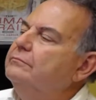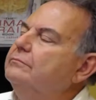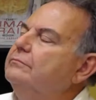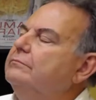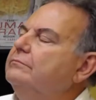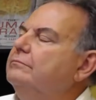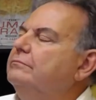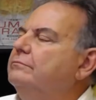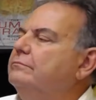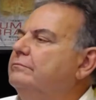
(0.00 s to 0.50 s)

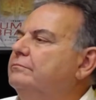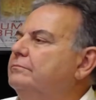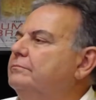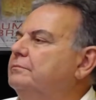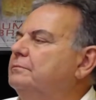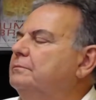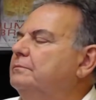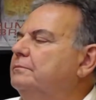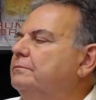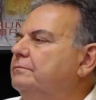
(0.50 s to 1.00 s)

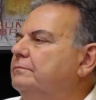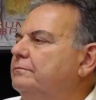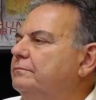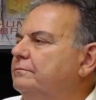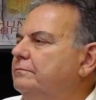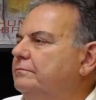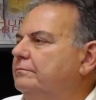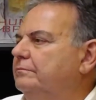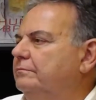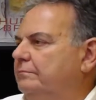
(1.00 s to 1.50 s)

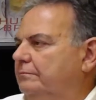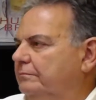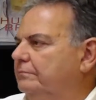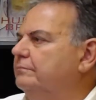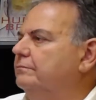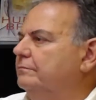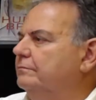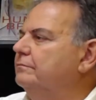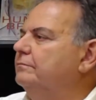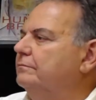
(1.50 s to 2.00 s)

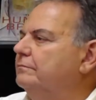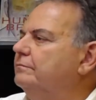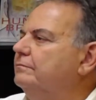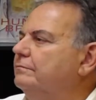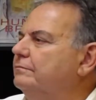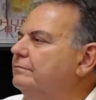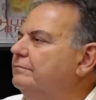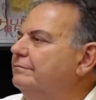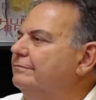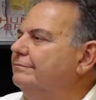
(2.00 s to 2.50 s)

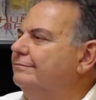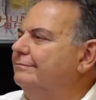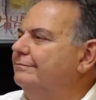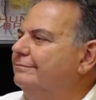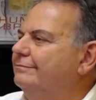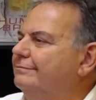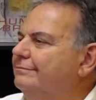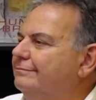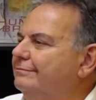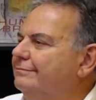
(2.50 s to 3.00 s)

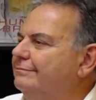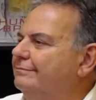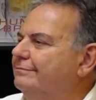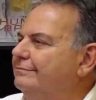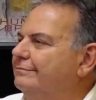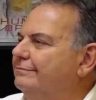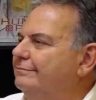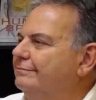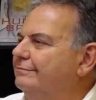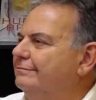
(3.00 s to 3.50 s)

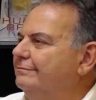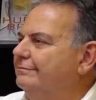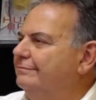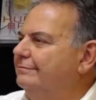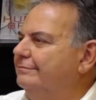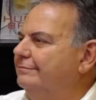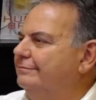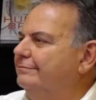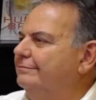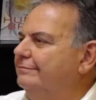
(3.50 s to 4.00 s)

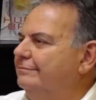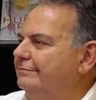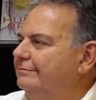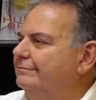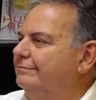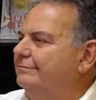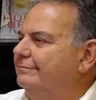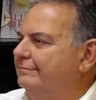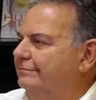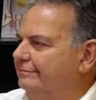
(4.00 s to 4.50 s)

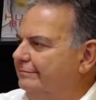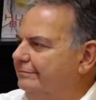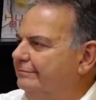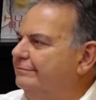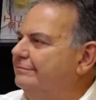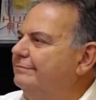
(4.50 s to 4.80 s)
[no speech]